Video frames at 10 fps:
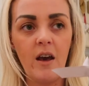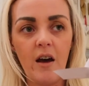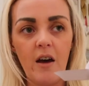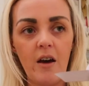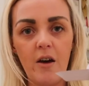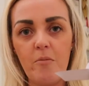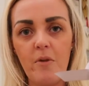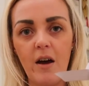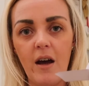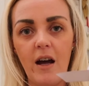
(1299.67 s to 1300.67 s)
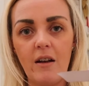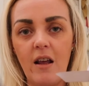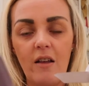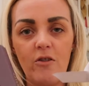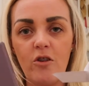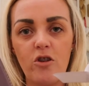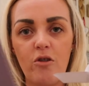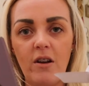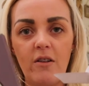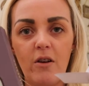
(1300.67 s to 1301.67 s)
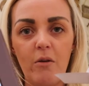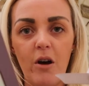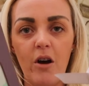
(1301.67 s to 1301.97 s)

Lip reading: And it's such credit to her.